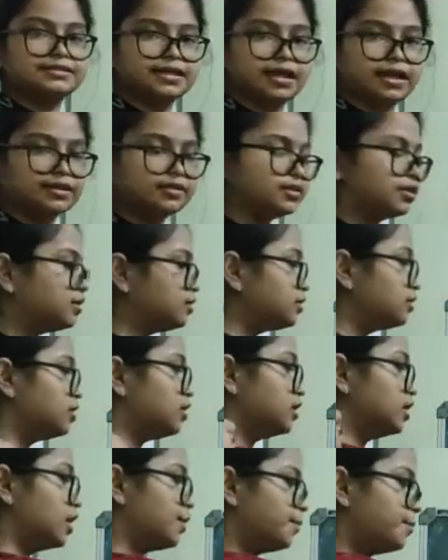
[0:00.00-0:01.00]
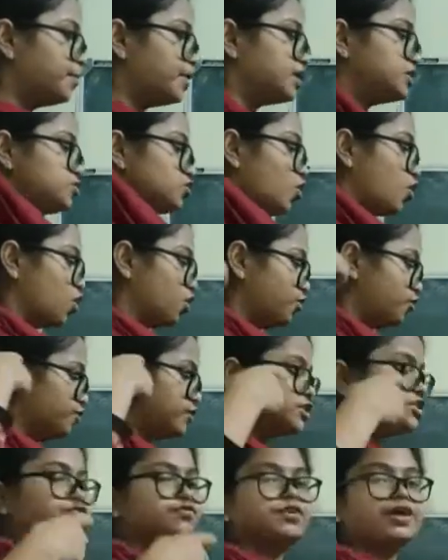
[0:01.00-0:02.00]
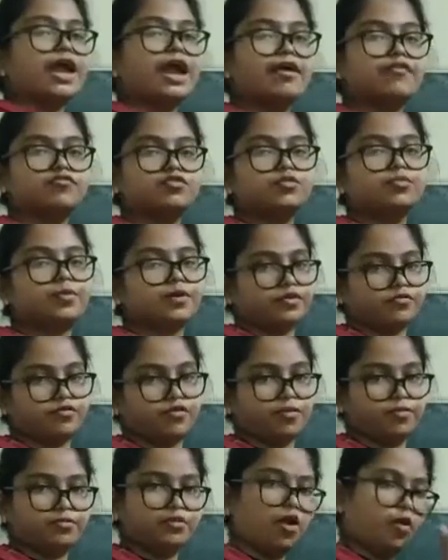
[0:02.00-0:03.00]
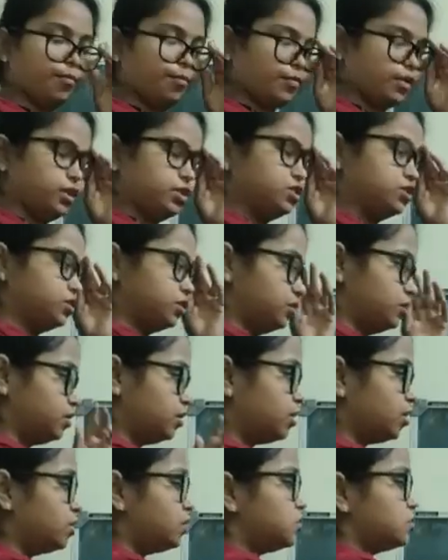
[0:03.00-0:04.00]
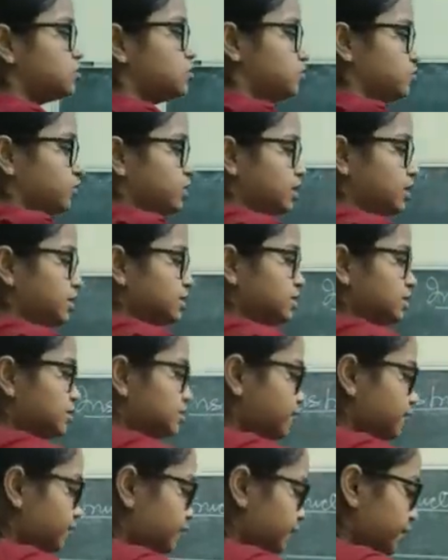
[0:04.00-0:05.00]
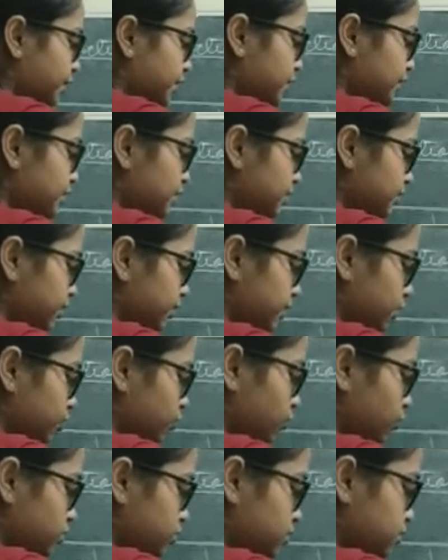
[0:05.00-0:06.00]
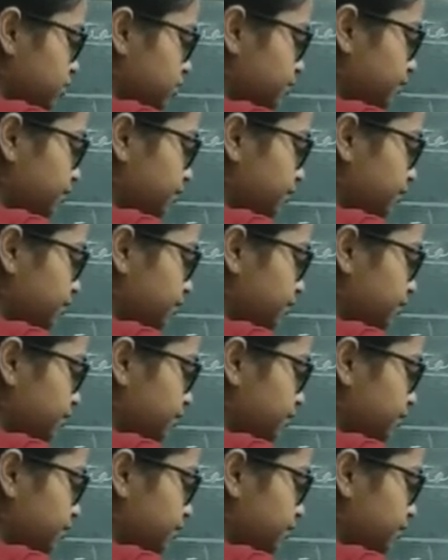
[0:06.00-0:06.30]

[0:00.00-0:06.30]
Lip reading: are the numbers on which we have to perform the operation. So these field denotes